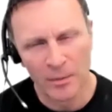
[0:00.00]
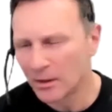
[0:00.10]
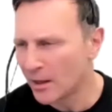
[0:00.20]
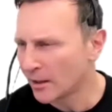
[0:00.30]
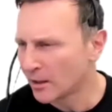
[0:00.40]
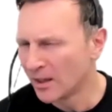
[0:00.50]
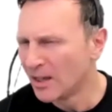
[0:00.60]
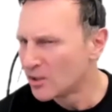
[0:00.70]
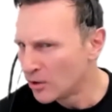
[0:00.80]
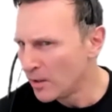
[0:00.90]
bit like
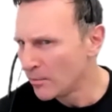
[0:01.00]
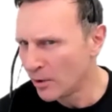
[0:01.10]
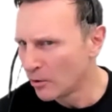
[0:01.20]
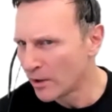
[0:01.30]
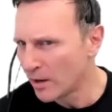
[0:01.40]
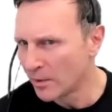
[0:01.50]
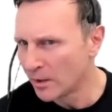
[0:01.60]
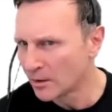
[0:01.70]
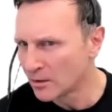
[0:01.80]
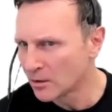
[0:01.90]
extreme programming.